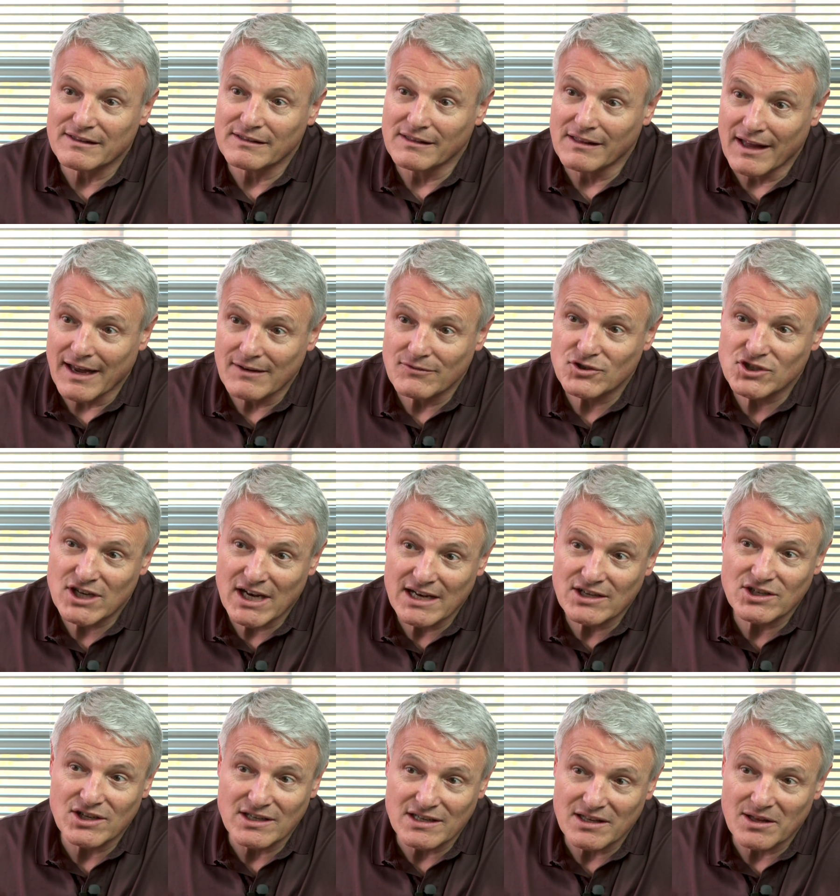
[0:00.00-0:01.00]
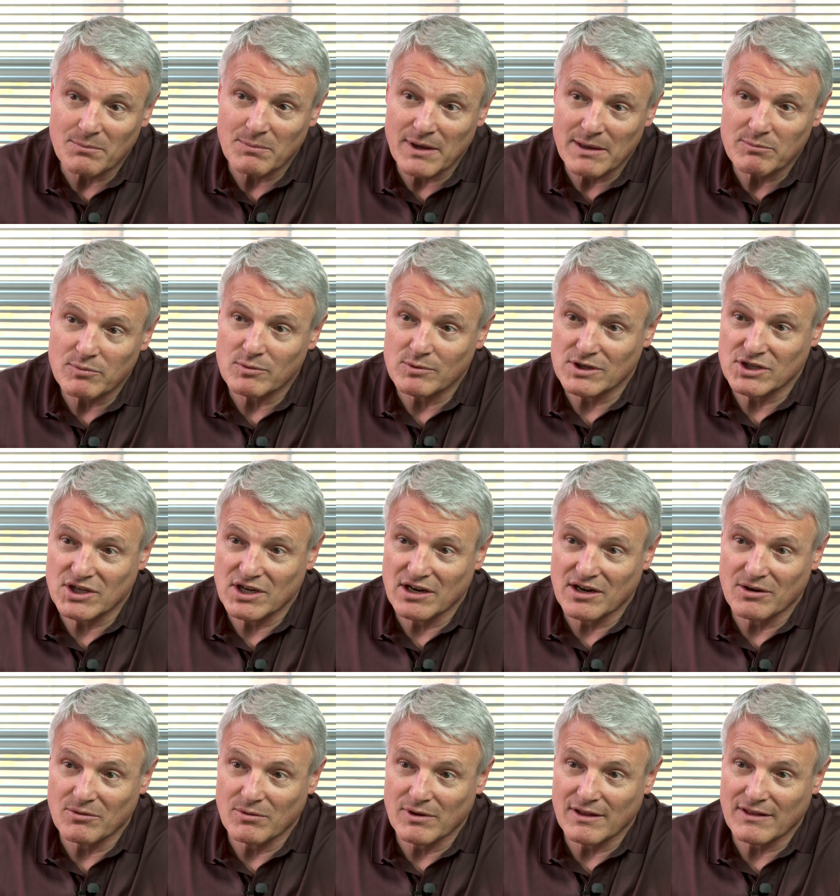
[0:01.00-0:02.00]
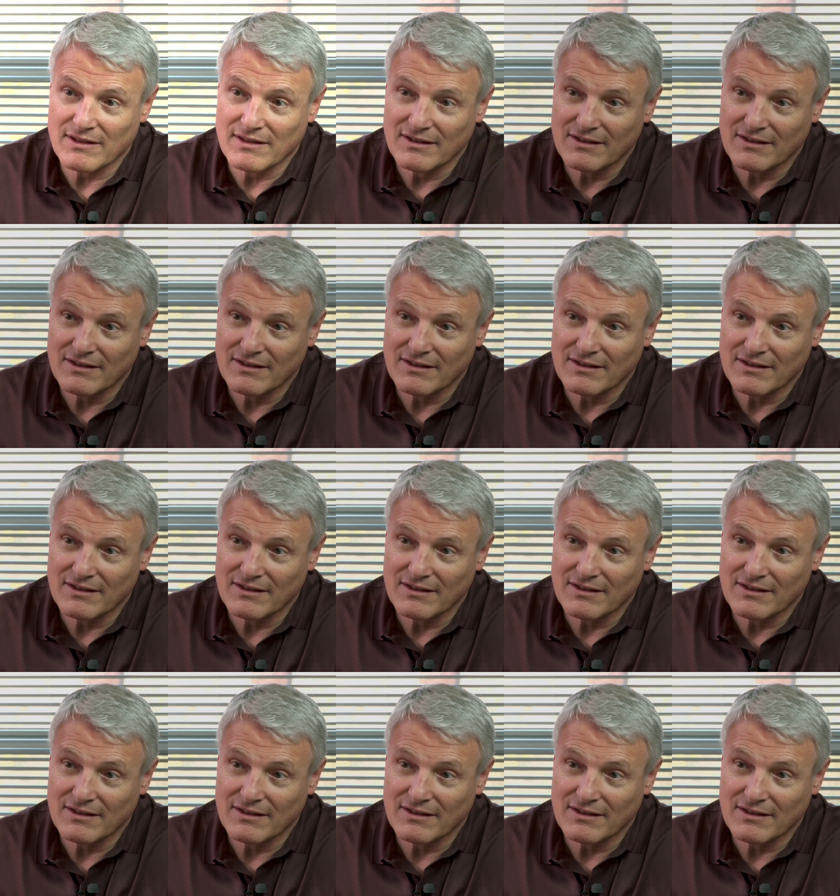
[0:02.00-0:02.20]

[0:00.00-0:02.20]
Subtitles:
life-changing to the people we share it with.